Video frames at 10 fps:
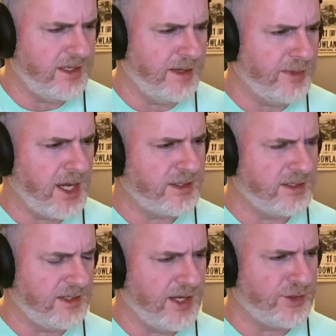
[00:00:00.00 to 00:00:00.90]
the
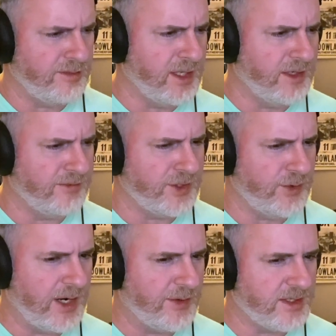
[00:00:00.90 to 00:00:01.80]
obnoxious Ezra Miller for
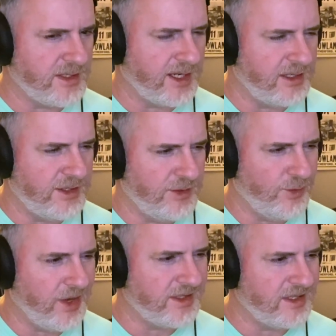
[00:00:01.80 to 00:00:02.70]
2 hours. It's like, did you
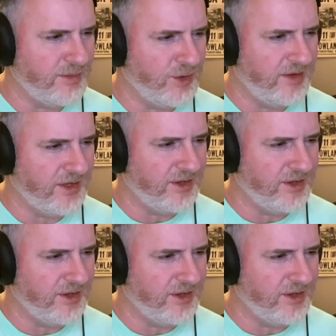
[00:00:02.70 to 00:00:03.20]
watch the movie at